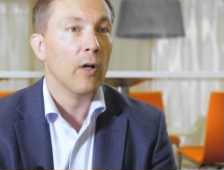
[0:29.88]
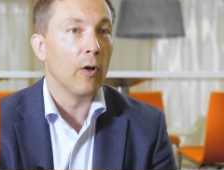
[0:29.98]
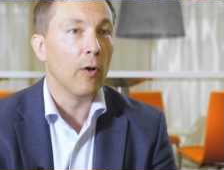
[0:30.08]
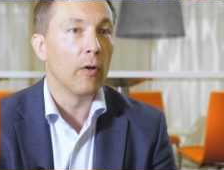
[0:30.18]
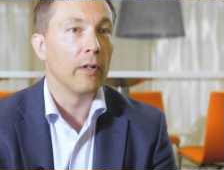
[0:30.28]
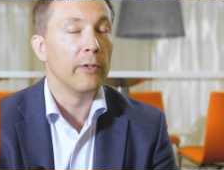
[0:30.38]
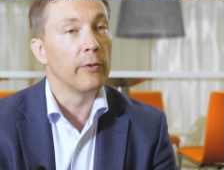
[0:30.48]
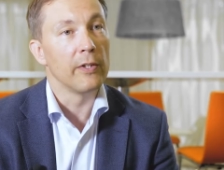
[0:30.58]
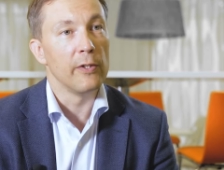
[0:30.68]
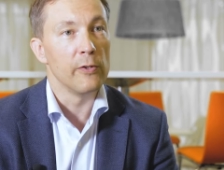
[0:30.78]
Or you
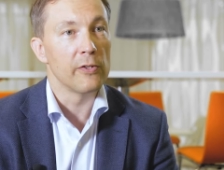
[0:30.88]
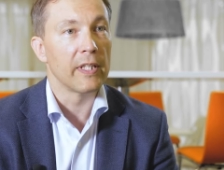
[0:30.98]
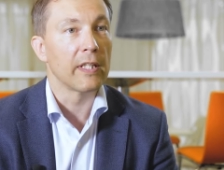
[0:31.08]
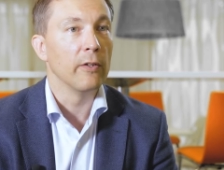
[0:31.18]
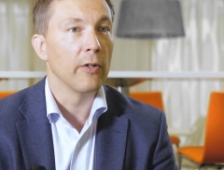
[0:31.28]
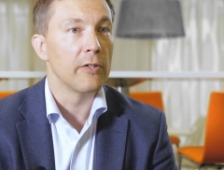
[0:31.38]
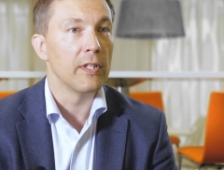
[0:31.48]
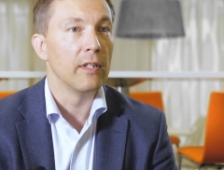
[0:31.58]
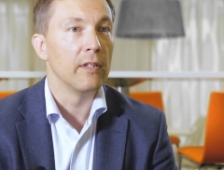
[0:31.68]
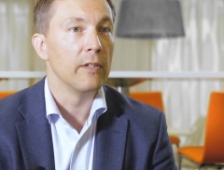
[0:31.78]
can use the
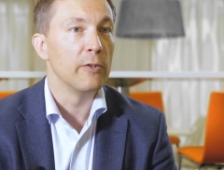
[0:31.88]
technology